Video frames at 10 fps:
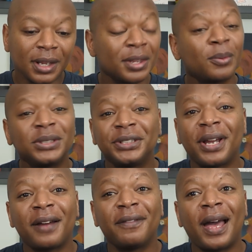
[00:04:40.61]
Then once you
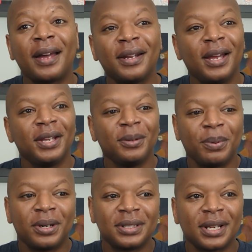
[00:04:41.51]
have that, you
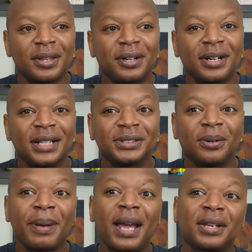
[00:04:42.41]
put it together in a nice
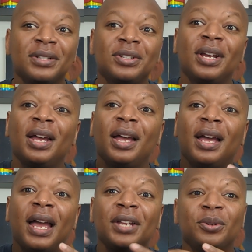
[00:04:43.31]
little package
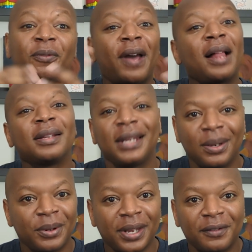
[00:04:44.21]
and you
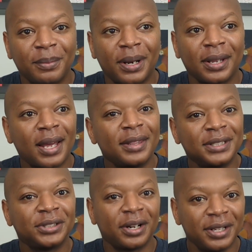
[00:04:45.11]
validate with everybody, yeah,
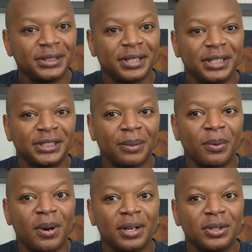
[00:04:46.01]
these are the things that we
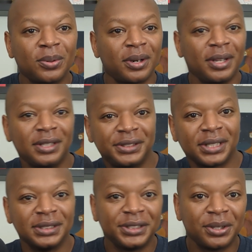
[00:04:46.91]
want to do? Are these the
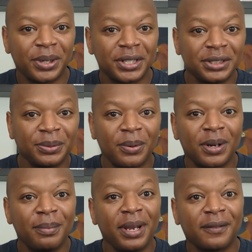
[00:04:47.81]
considerations we
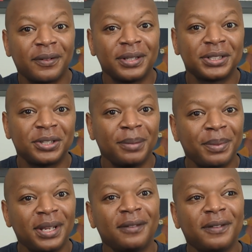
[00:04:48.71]
want to make for this
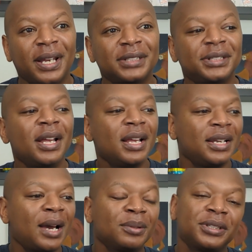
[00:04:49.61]
trip? If yes,
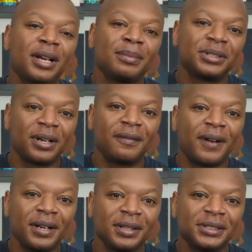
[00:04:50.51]
now it's time to start
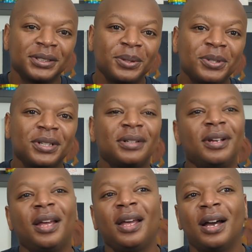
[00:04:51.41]
finding the solution,
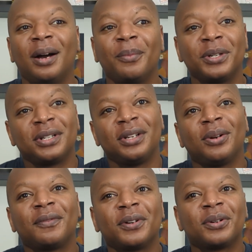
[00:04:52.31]
which,
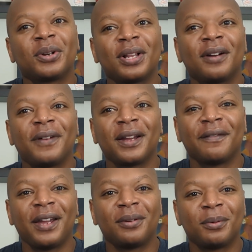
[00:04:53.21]
if you're clarifying
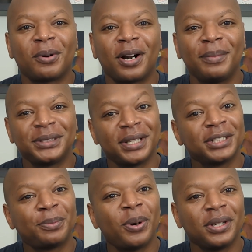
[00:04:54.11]
vague requirements at
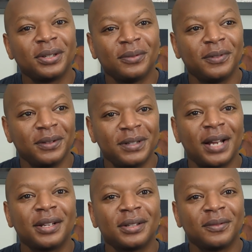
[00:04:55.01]
this point, you've
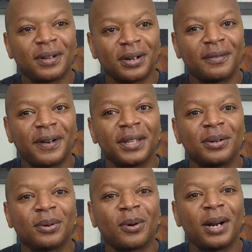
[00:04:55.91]
done it. You've clarified
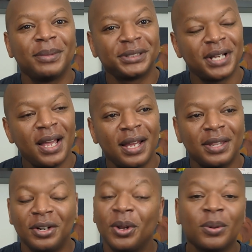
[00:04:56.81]
the requirements.
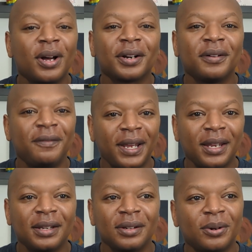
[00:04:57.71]
They're no longer
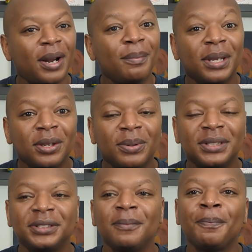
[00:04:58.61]
vague or
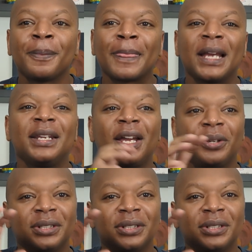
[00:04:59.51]
ambiguous. And now you